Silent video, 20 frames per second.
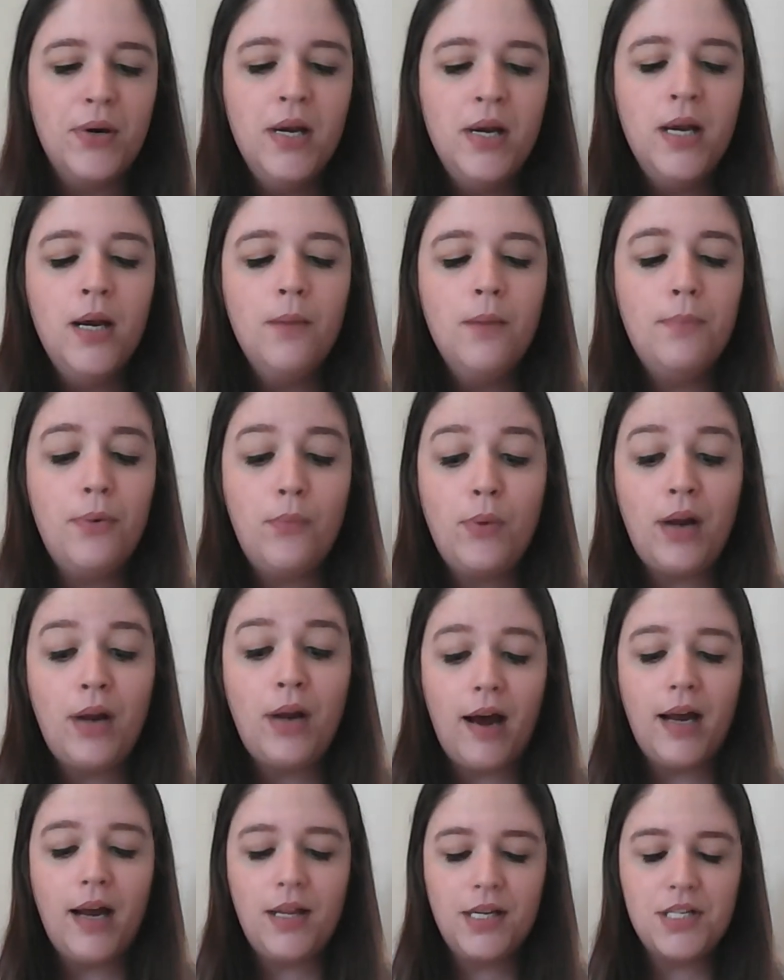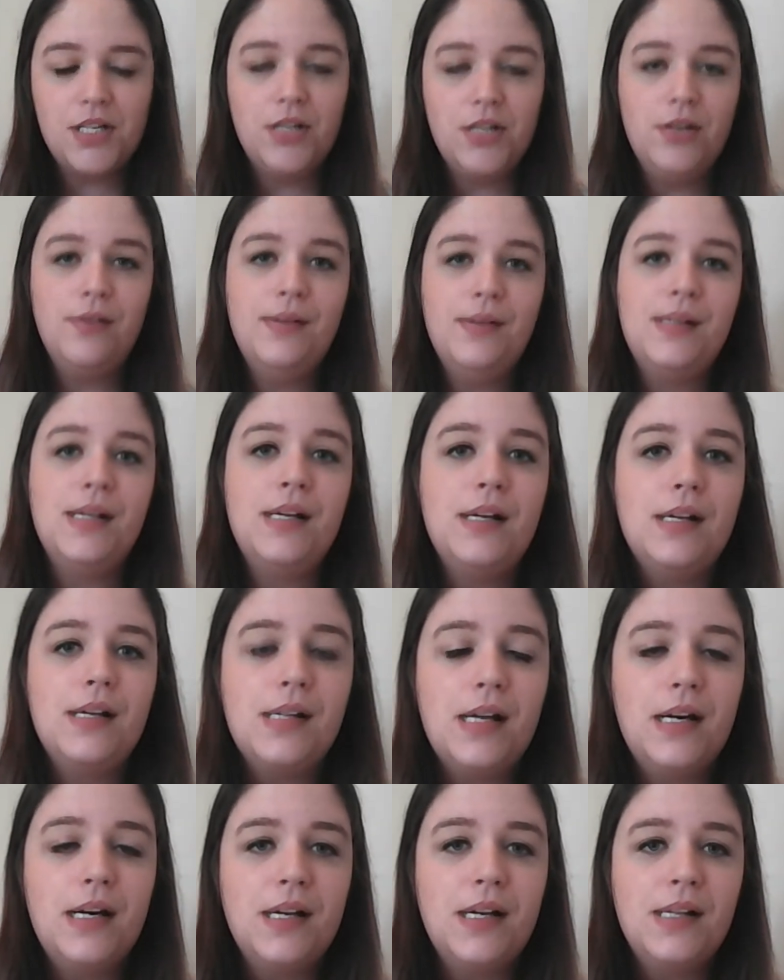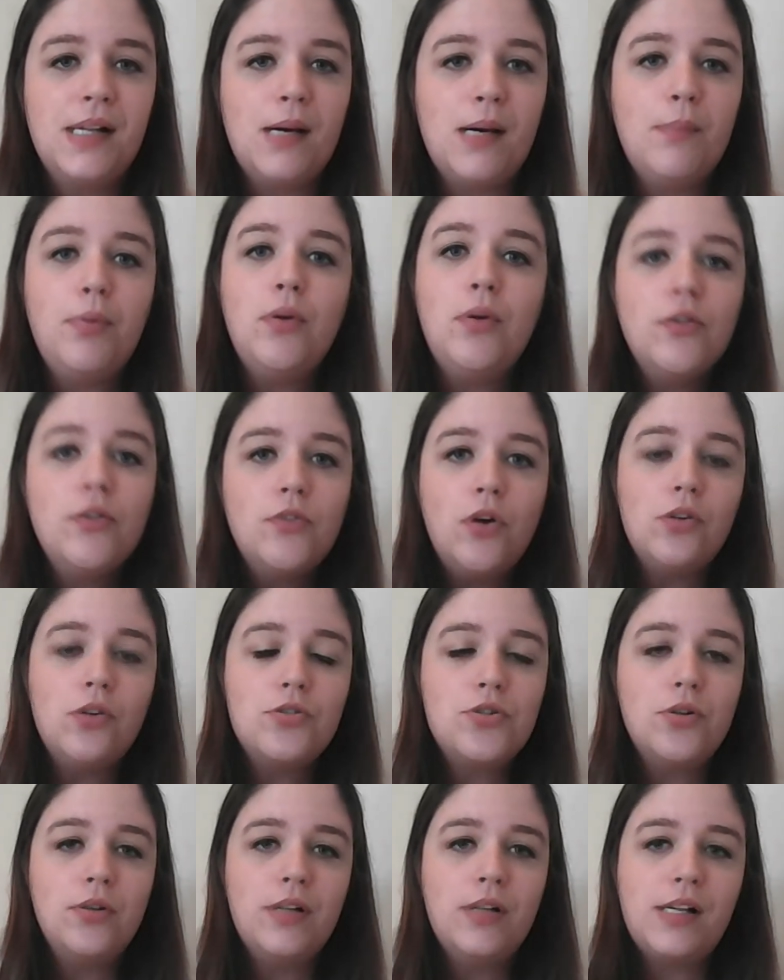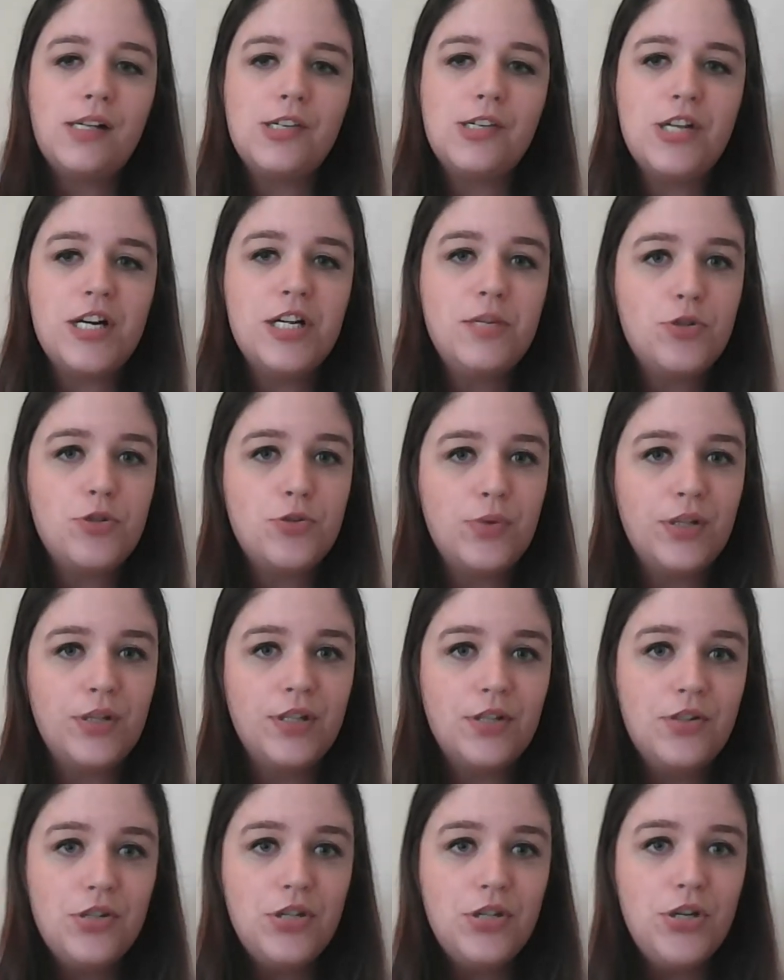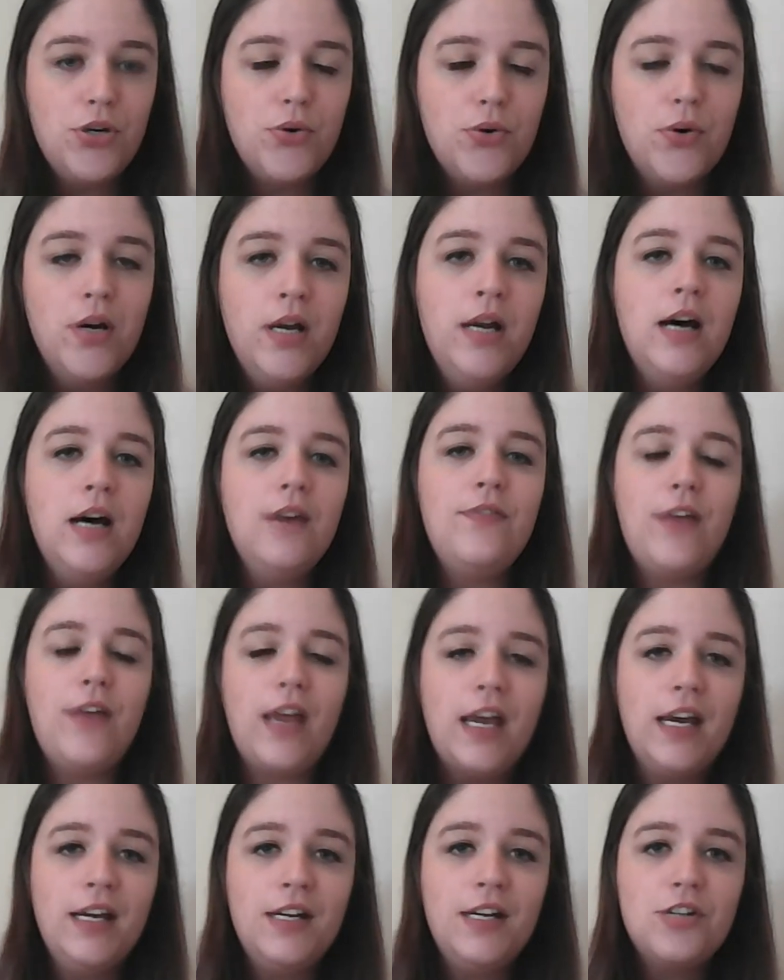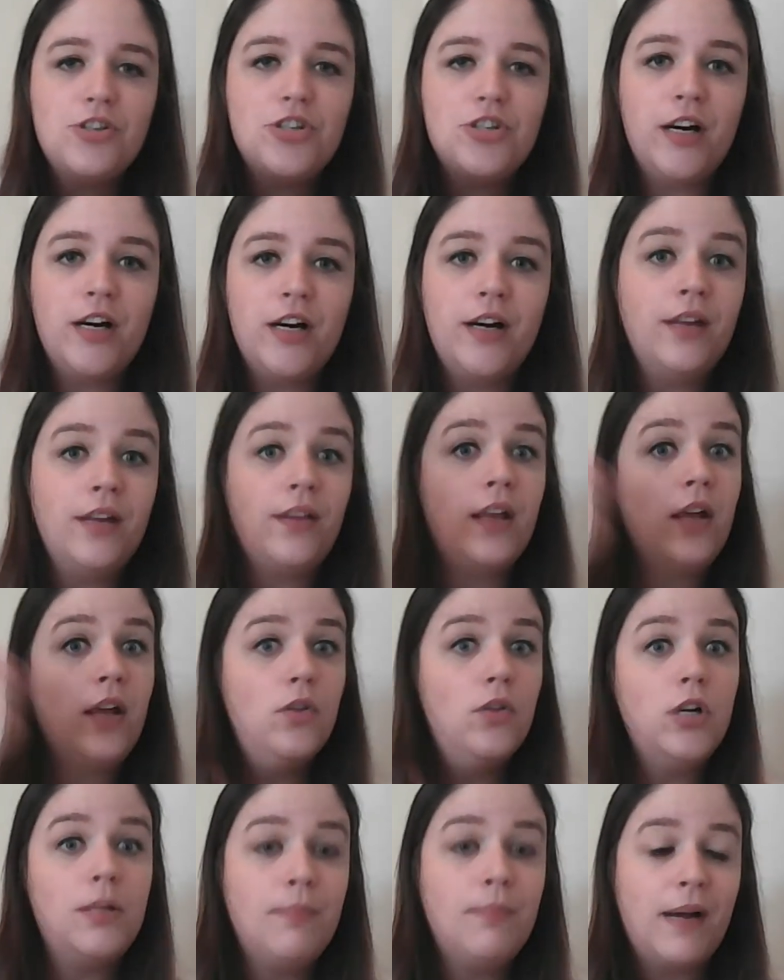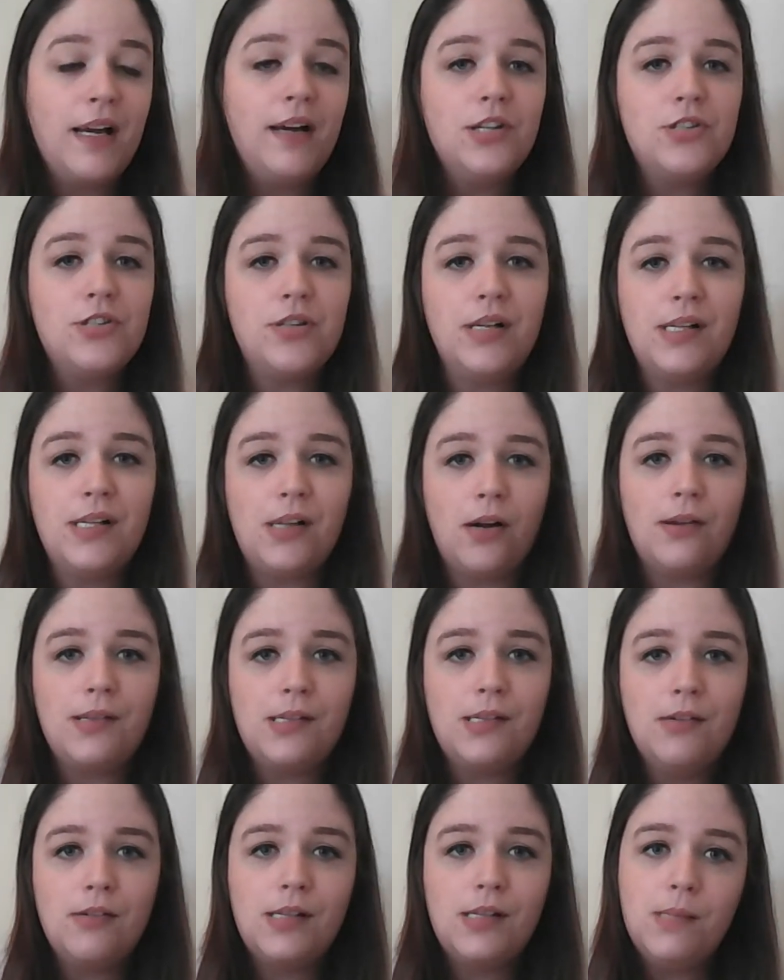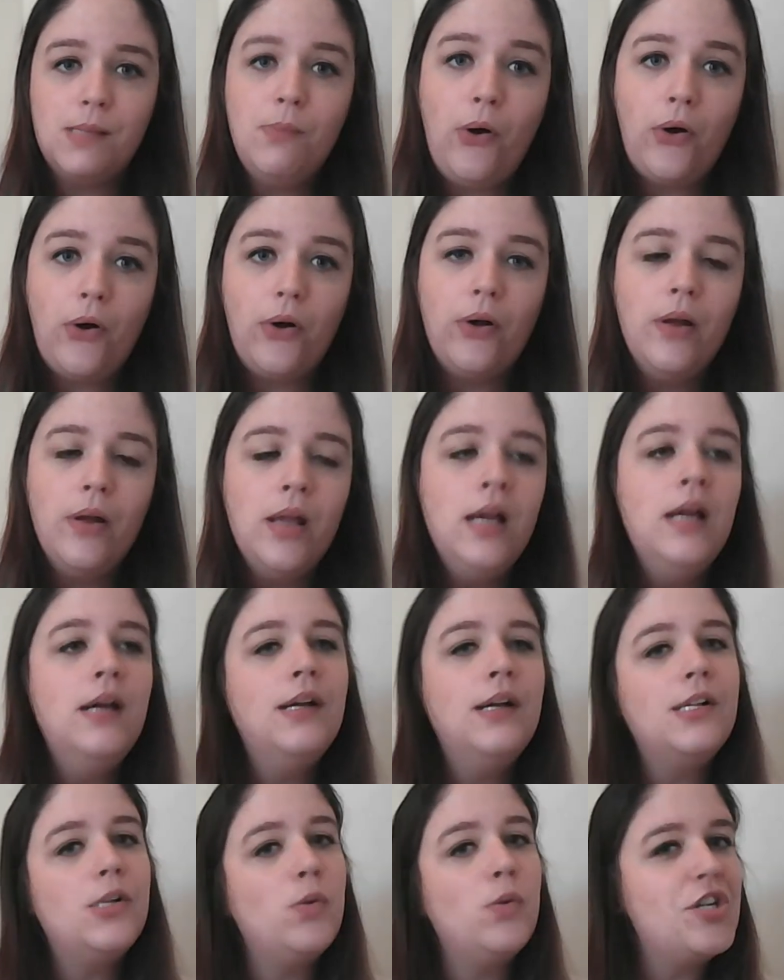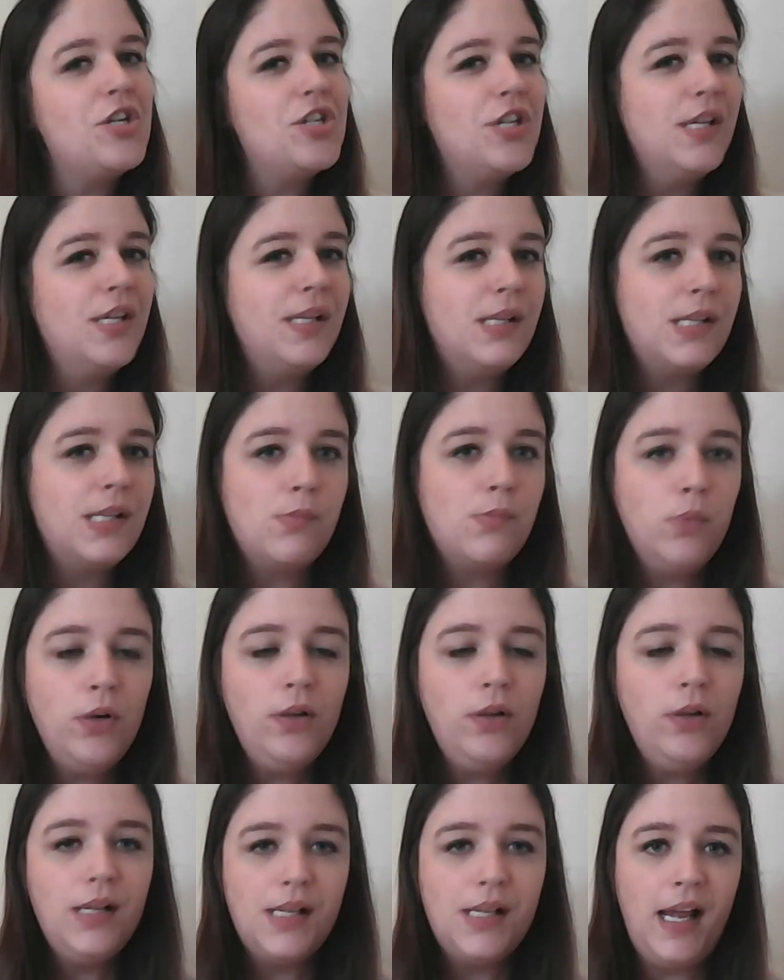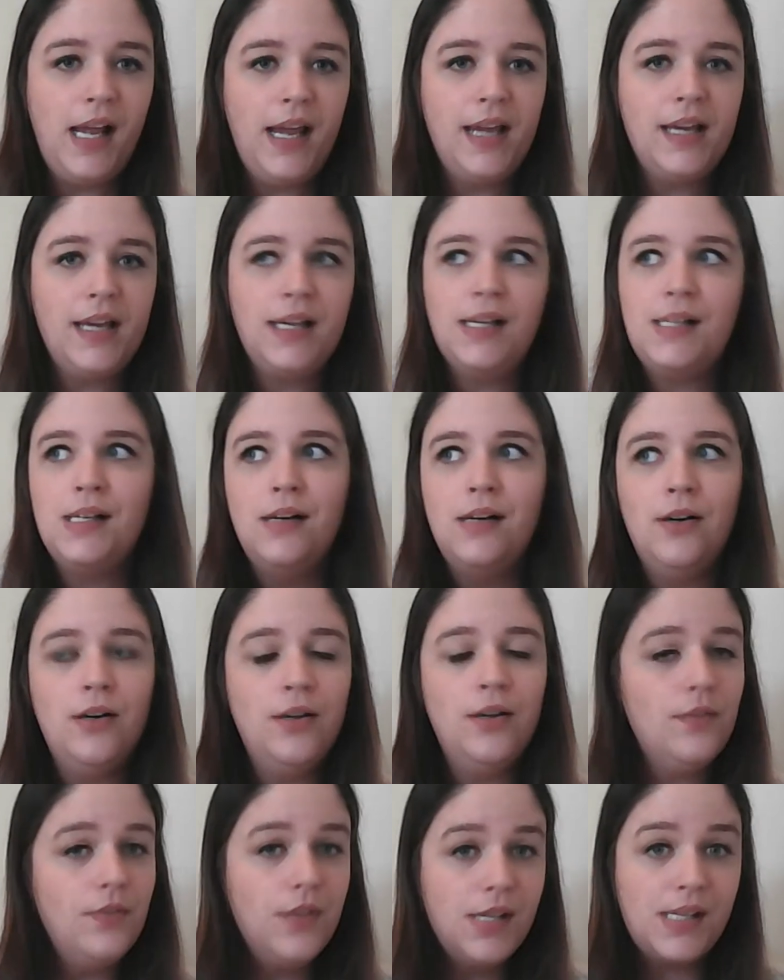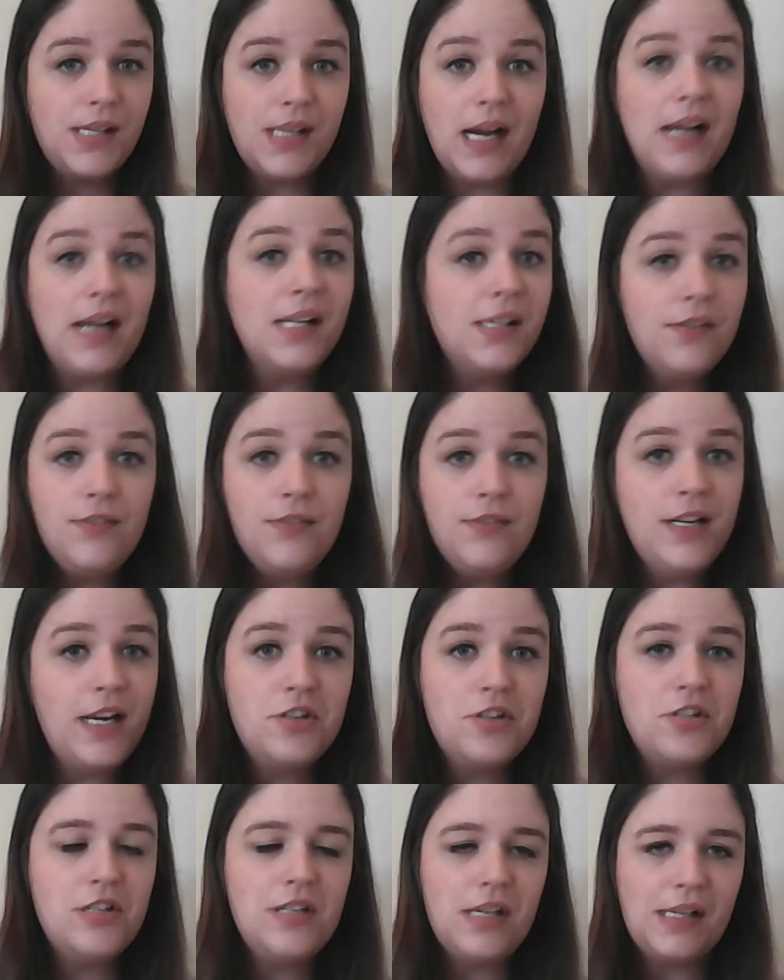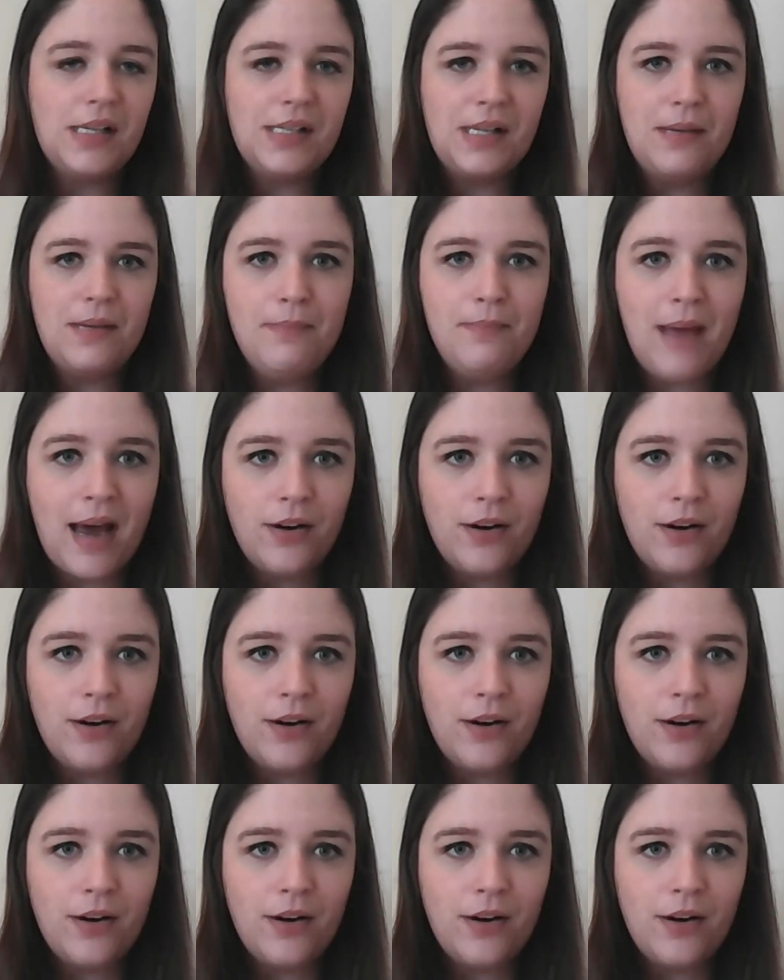But what I like to use it is an example of cultural exchange between the two, of Anna sharing, like, look, my country's also small. So what she's really saying is the size of the nation doesn't matter.